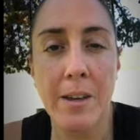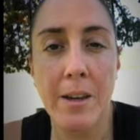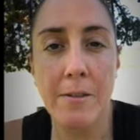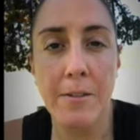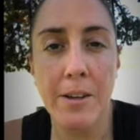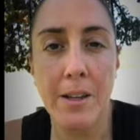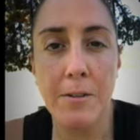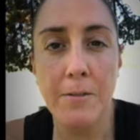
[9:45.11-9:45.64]

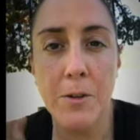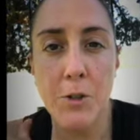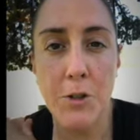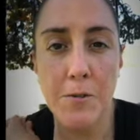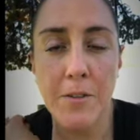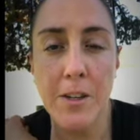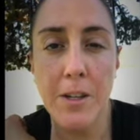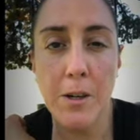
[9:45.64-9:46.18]
of any
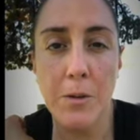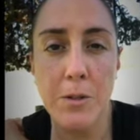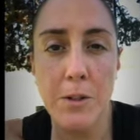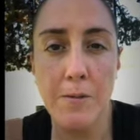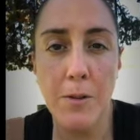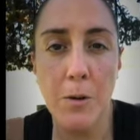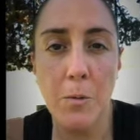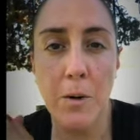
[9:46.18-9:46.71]
future videos
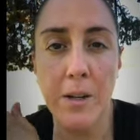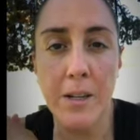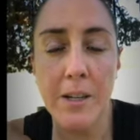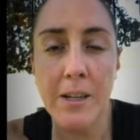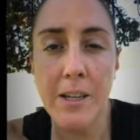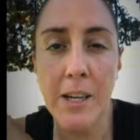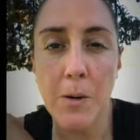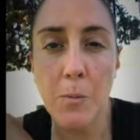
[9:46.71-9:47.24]
if you want to
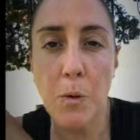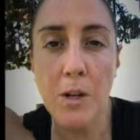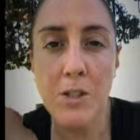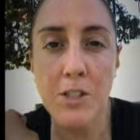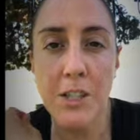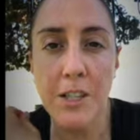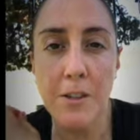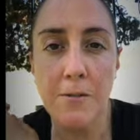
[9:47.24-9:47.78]
keep
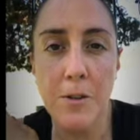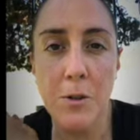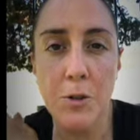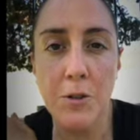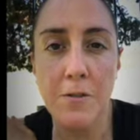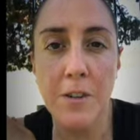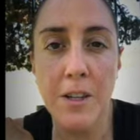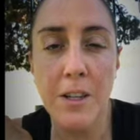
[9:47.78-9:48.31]
watching any
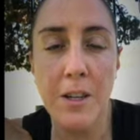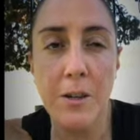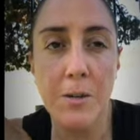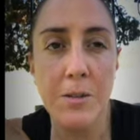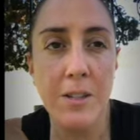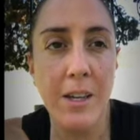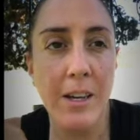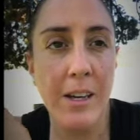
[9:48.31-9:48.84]
future
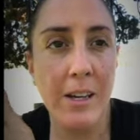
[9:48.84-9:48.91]
videos.